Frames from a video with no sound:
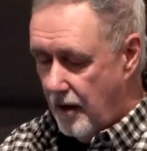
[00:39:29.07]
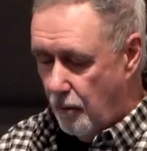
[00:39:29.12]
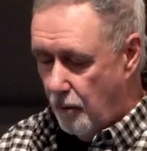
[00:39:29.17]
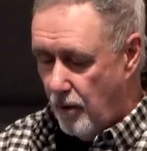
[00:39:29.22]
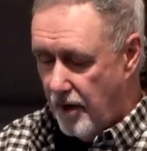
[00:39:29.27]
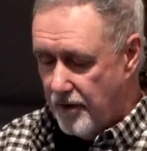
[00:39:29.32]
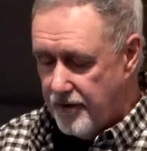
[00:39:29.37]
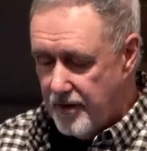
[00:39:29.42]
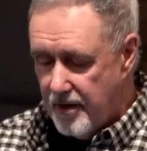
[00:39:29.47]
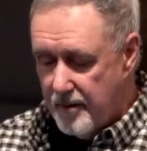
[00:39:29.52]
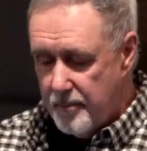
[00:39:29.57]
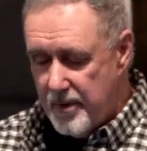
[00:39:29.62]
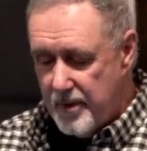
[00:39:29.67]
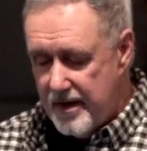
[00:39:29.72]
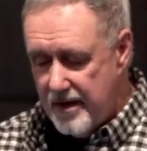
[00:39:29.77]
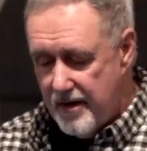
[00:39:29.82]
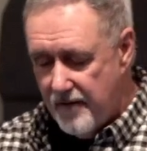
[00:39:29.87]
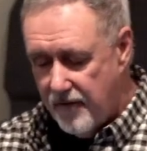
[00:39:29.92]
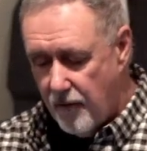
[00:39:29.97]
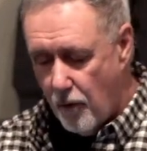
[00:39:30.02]
Whether it
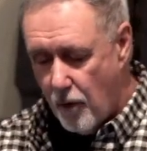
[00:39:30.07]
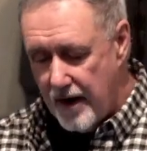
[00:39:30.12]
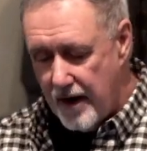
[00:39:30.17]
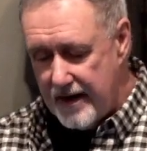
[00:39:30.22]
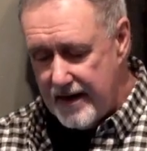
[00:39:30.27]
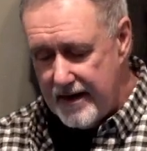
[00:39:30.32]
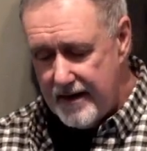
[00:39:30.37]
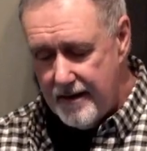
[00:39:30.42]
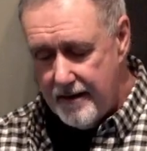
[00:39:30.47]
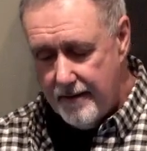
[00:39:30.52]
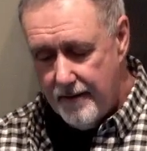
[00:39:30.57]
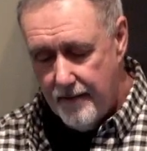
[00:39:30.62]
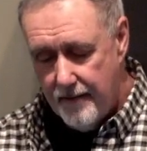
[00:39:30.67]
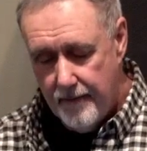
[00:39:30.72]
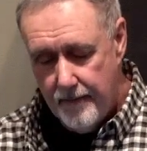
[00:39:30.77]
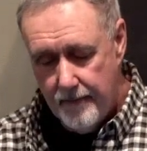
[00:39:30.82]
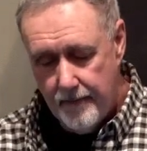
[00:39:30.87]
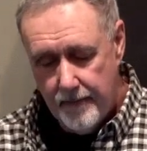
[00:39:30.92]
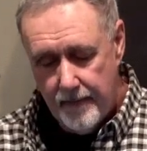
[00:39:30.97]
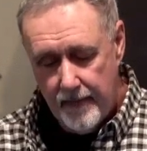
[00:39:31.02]
be avoiding,
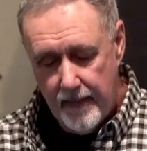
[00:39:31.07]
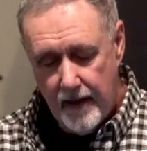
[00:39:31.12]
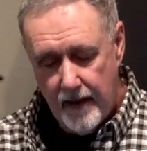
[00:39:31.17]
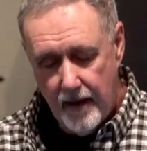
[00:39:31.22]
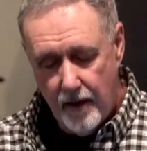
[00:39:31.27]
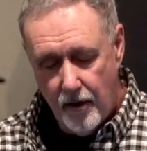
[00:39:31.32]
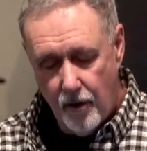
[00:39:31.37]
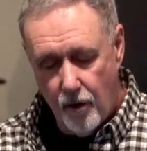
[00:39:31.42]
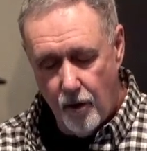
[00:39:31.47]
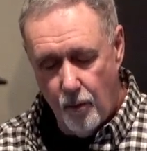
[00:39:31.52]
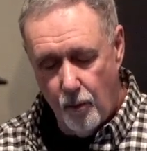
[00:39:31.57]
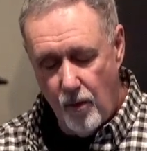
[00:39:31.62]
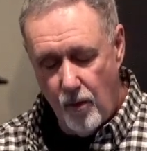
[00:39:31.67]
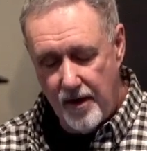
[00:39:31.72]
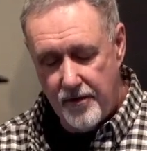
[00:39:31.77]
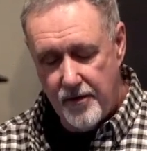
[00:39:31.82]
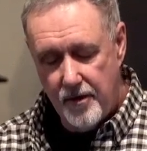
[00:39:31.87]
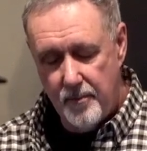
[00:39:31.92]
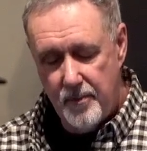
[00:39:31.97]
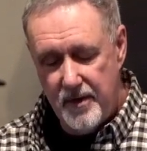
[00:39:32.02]
or
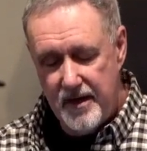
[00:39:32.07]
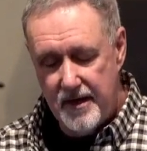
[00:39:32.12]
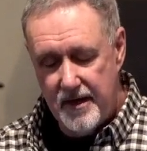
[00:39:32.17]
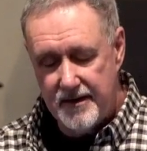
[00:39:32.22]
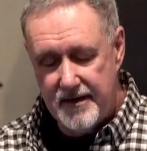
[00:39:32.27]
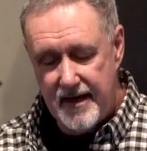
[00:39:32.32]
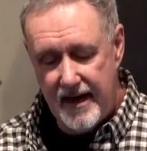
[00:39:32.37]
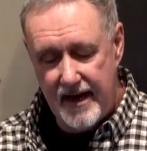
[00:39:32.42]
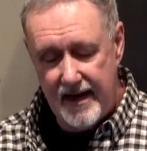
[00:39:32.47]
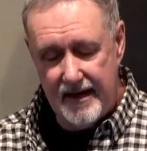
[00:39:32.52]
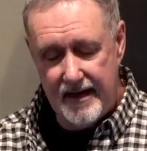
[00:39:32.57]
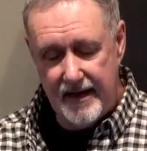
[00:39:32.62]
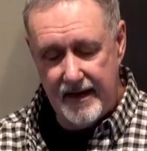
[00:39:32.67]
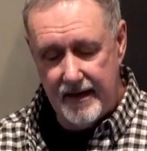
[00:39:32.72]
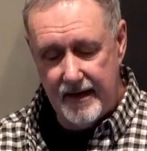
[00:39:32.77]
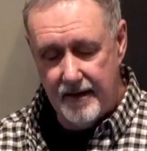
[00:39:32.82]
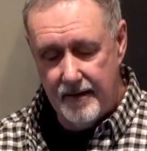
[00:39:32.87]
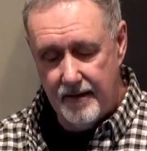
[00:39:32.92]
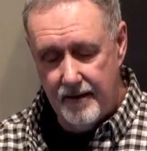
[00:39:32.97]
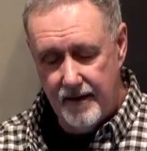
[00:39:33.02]
whether it be
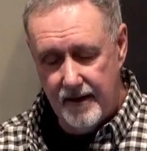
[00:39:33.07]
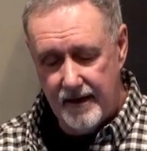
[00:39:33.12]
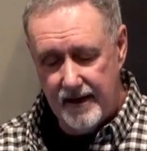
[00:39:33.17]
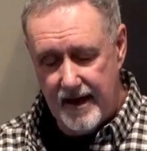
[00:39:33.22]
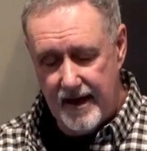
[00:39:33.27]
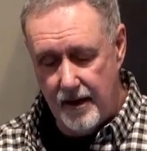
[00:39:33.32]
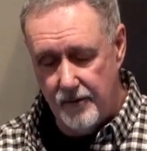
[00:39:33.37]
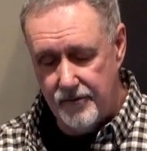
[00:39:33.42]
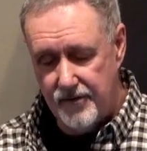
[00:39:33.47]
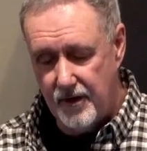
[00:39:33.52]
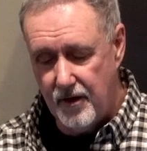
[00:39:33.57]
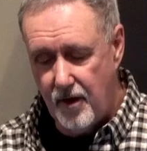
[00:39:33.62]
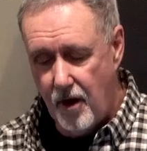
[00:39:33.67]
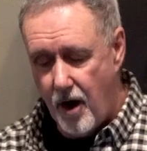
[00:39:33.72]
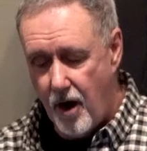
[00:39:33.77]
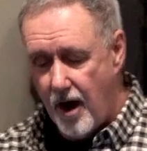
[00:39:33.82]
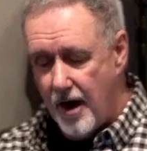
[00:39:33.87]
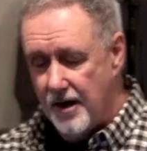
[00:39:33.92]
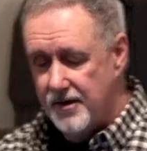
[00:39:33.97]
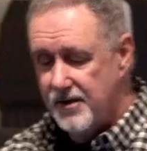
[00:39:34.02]
attaining. Count the
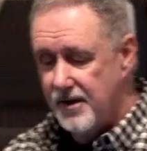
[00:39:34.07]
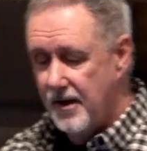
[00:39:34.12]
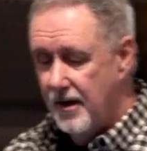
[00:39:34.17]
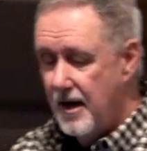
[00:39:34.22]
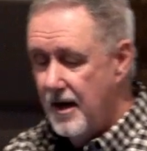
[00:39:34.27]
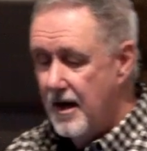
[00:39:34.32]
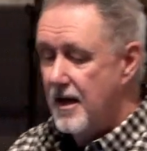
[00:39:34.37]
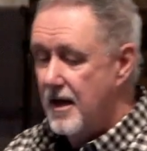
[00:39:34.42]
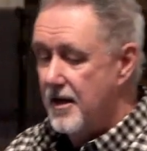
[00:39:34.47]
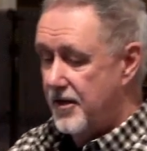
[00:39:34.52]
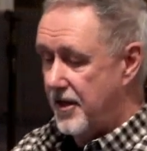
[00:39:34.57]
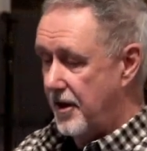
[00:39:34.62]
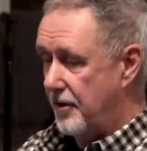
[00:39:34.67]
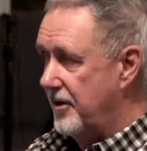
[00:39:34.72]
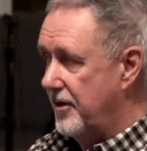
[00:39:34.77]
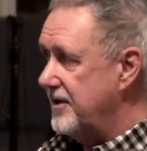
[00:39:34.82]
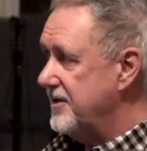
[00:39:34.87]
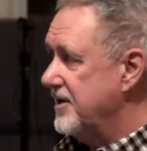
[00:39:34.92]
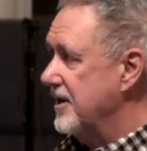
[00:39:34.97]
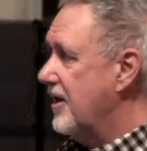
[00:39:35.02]
cost.
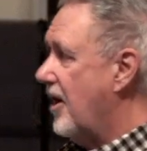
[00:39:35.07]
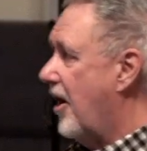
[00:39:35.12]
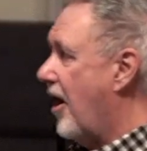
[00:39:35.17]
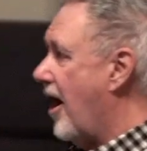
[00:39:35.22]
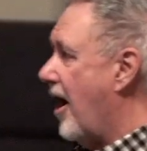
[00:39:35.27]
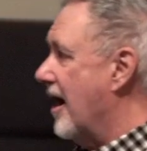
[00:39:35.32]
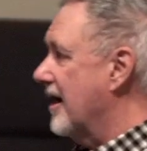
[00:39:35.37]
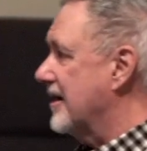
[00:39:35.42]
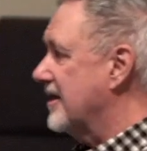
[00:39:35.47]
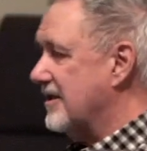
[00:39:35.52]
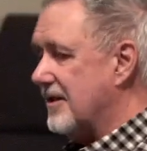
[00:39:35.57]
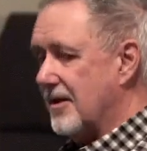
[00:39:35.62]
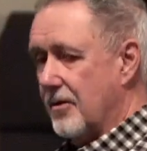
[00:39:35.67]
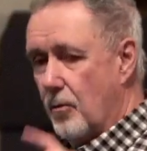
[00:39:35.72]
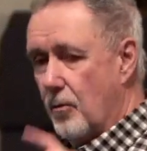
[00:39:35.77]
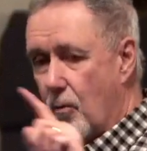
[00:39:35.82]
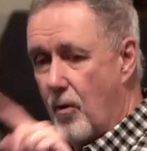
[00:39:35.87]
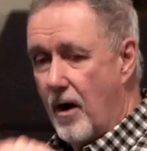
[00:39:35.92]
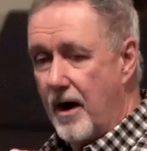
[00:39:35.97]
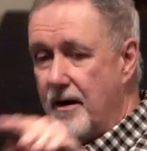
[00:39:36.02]
There is a cost,
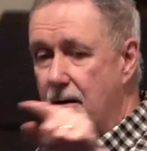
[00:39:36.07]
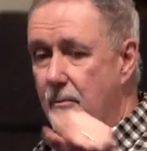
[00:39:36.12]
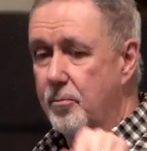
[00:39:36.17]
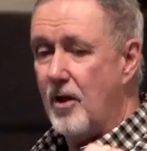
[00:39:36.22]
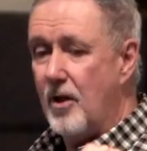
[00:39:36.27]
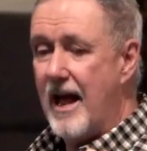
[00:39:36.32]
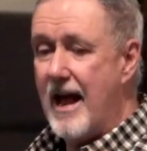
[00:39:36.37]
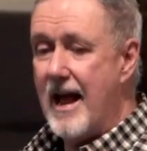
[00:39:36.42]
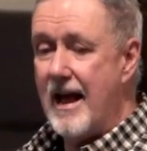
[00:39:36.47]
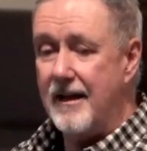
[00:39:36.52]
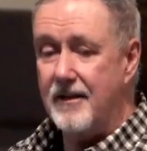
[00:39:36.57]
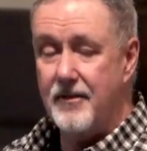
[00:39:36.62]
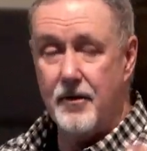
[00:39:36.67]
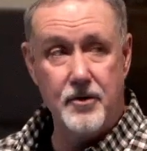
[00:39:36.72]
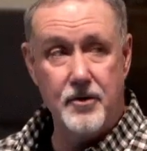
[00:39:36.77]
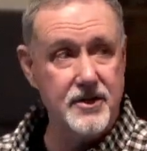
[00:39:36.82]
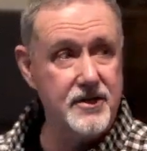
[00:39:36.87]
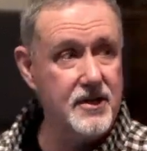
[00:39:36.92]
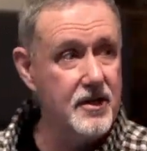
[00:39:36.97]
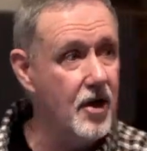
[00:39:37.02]
white or black,
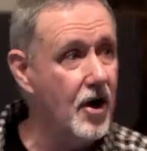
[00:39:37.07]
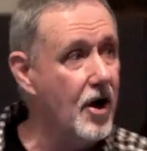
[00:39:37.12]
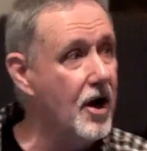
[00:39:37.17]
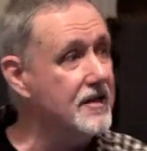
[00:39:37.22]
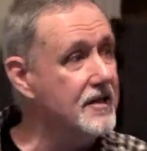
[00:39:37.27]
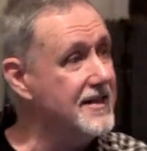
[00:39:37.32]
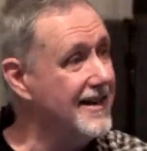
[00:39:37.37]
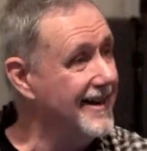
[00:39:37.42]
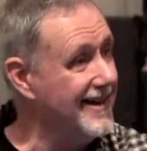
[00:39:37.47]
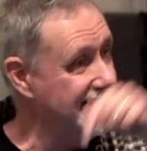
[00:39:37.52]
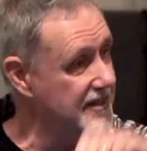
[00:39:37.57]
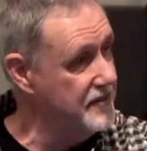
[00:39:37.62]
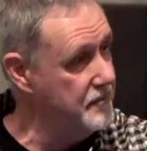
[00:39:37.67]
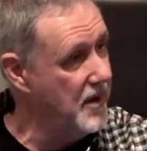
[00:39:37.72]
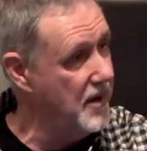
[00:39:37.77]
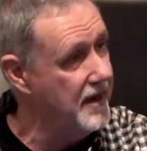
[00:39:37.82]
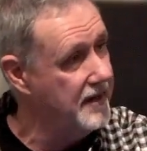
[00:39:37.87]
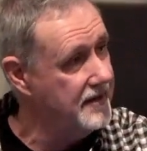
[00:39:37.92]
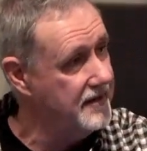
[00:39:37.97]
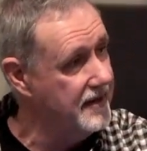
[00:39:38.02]
there is a cost
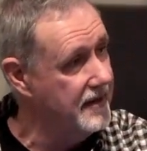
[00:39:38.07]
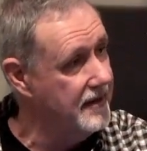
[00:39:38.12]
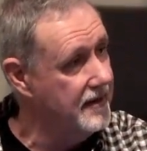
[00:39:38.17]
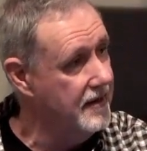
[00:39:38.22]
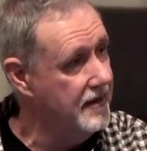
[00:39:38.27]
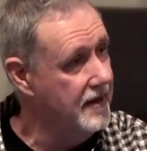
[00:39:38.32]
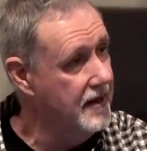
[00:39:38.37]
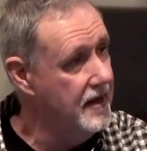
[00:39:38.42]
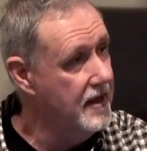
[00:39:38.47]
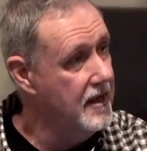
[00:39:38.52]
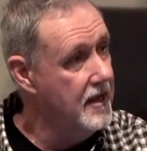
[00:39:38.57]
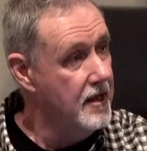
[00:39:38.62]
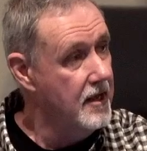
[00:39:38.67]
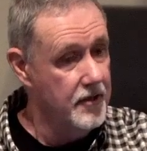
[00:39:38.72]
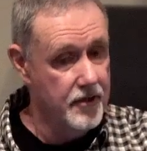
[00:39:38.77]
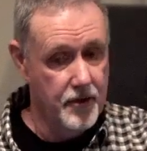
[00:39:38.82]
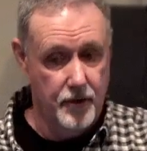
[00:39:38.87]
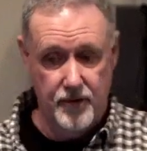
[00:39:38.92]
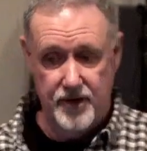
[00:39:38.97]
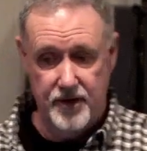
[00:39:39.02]
expected.
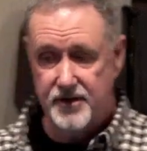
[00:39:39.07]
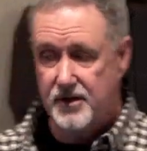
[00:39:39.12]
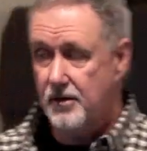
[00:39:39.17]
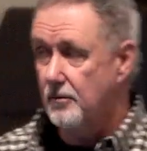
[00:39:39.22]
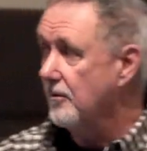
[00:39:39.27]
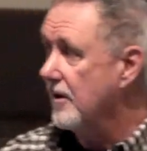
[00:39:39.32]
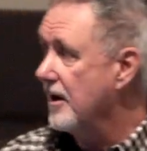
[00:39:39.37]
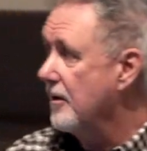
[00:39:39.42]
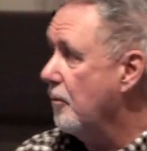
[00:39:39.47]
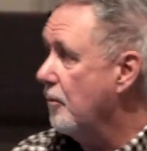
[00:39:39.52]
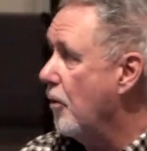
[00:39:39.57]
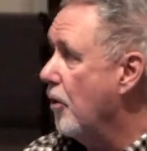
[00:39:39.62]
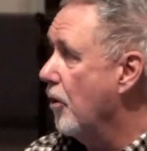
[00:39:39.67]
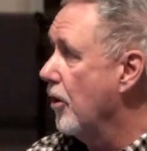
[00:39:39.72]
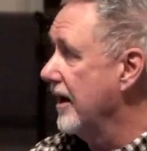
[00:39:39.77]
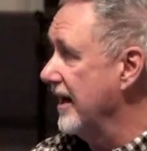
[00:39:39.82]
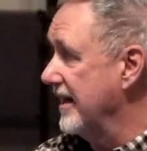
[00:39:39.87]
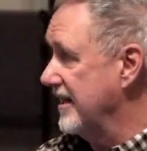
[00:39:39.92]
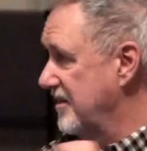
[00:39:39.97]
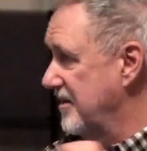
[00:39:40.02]
There is a
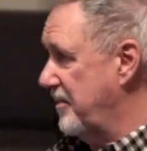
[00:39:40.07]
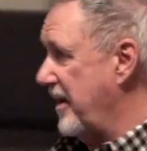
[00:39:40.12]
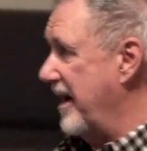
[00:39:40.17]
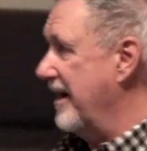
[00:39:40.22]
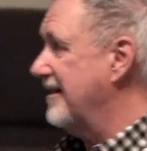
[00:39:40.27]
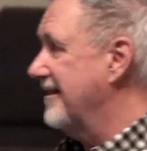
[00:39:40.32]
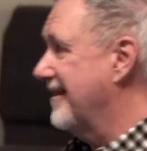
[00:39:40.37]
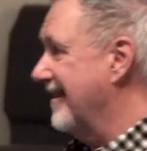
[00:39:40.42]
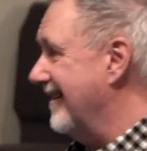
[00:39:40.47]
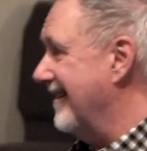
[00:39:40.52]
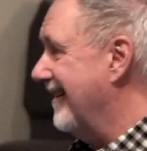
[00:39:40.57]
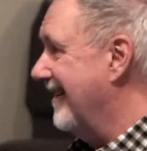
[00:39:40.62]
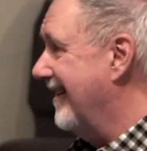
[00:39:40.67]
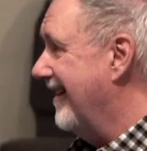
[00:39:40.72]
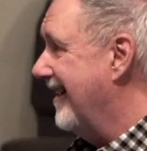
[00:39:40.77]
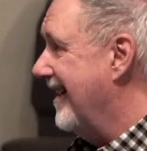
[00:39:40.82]
reward expected.